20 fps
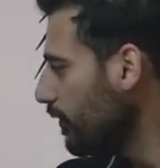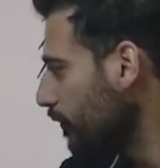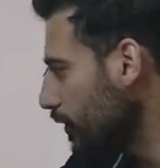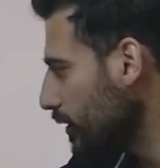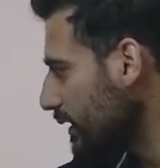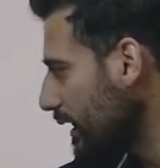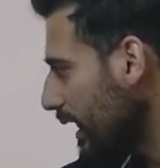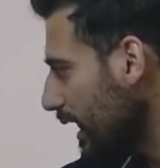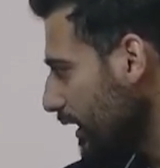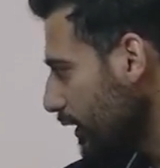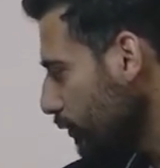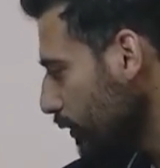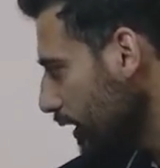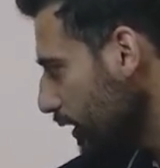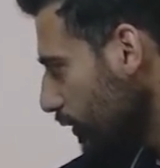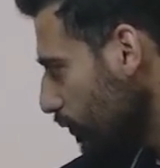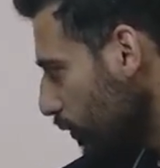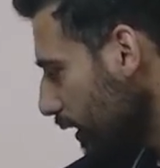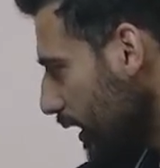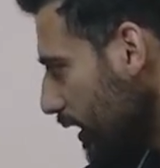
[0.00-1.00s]
For that you
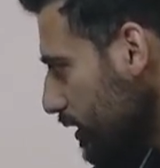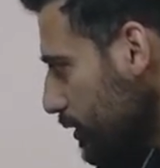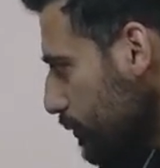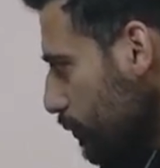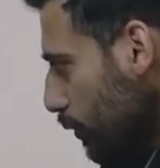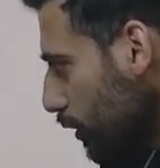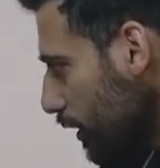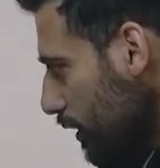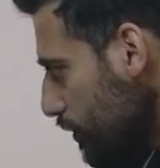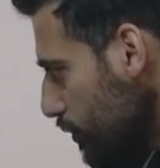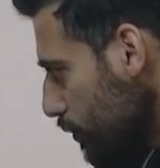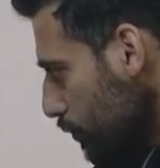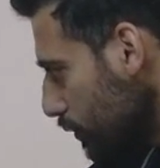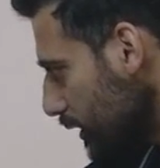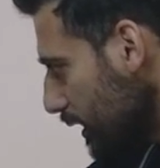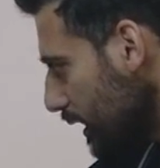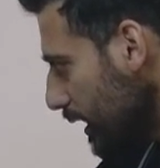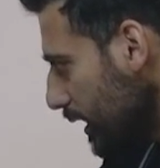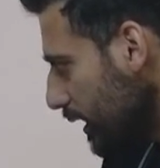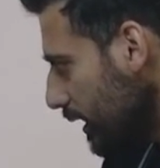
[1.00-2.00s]
need Young's modulus, you
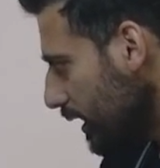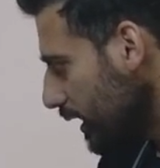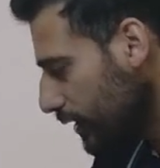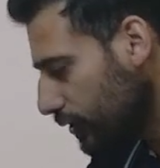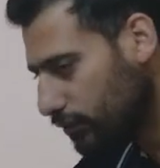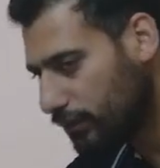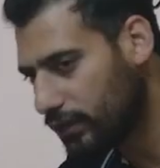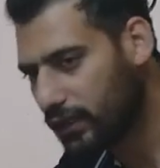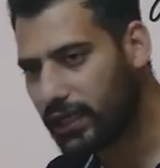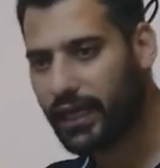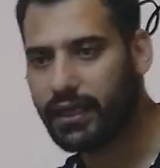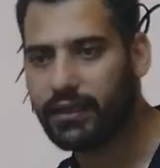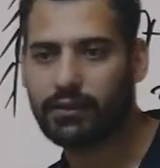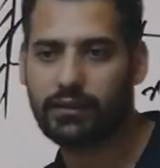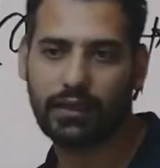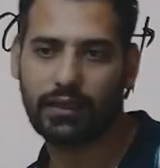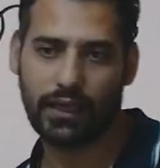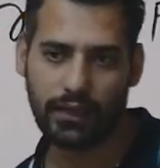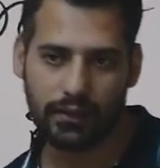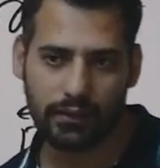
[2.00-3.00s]
need area, you need length,
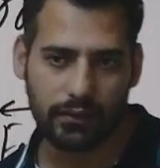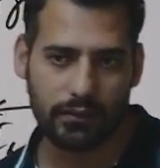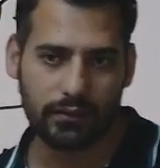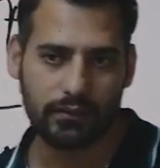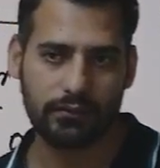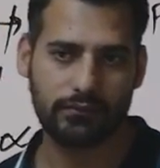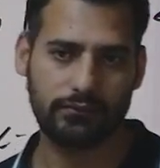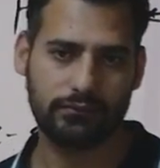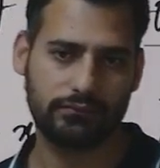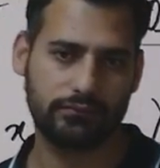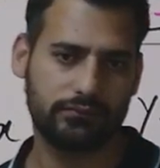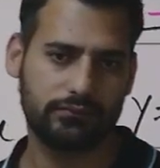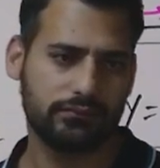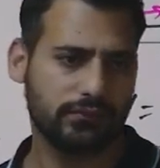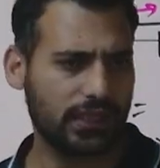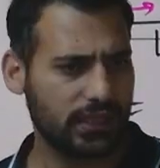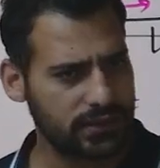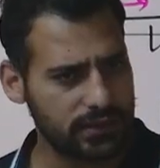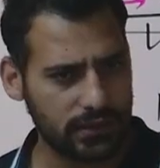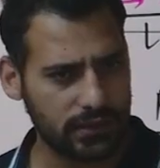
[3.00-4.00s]
right?
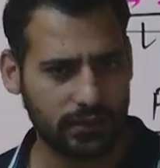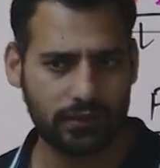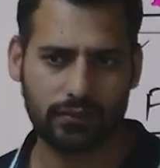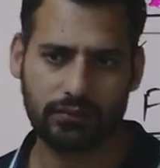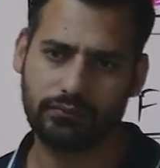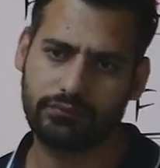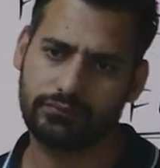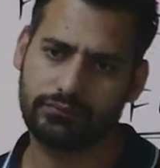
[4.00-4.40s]
That's it.